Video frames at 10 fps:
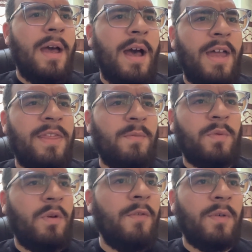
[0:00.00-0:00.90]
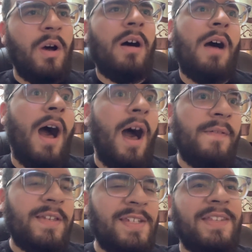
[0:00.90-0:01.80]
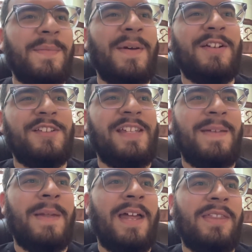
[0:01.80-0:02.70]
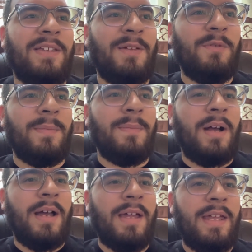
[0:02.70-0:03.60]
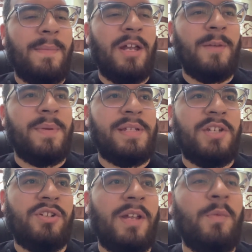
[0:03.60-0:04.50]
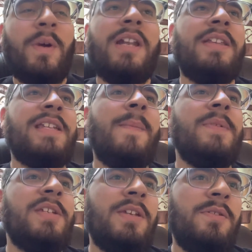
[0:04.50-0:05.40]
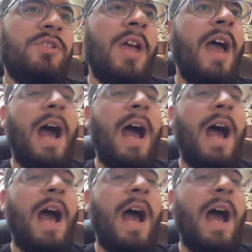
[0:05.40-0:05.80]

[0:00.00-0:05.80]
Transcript: I think we're overall obviously the better team, and I think that we're in a better position. And winning this game is huge.